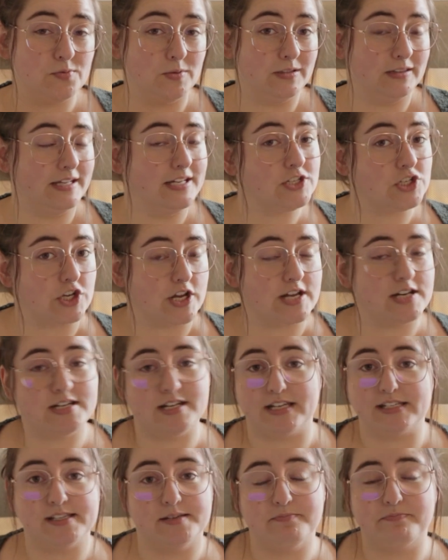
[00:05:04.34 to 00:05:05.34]
religion
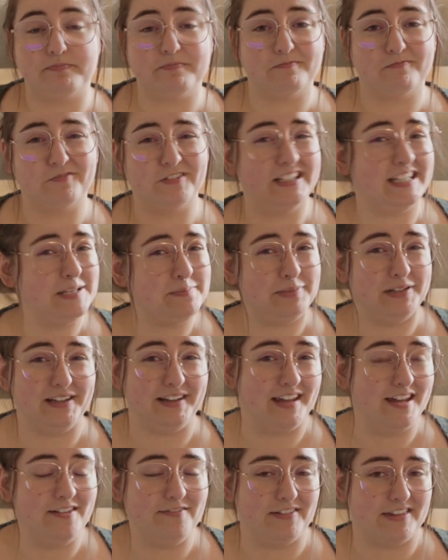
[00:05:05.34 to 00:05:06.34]
doesn't really
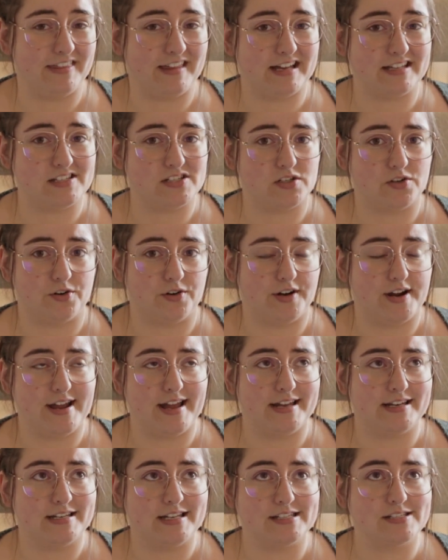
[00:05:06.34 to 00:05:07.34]
believe in that story
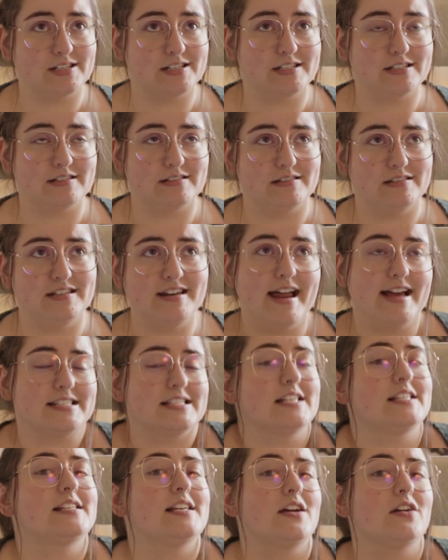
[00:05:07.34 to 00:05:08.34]
and doesn't
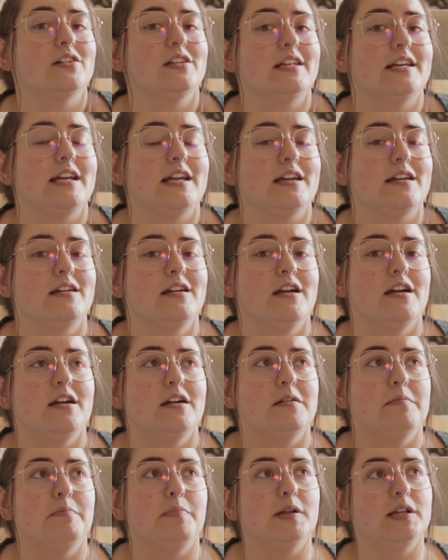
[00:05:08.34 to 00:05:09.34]
necessarily
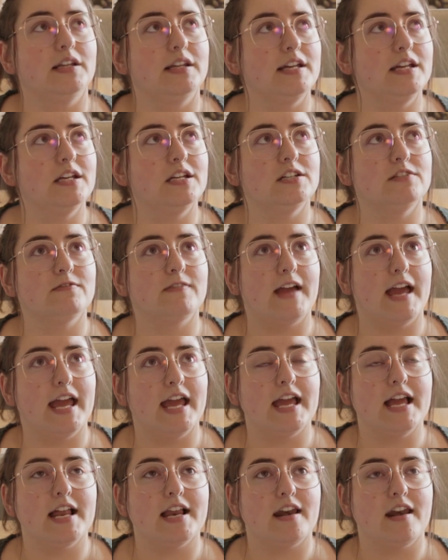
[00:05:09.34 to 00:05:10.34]
believe
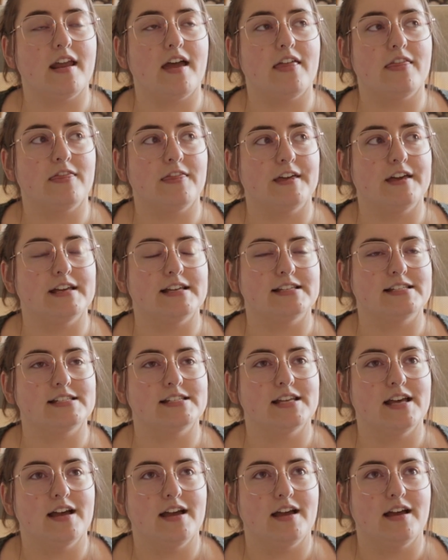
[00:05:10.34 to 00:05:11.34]
in
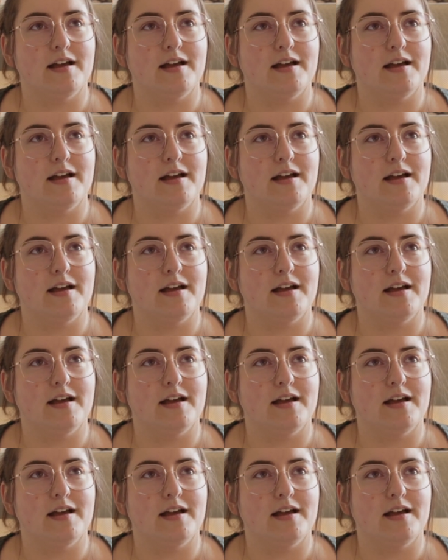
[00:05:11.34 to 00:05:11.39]
this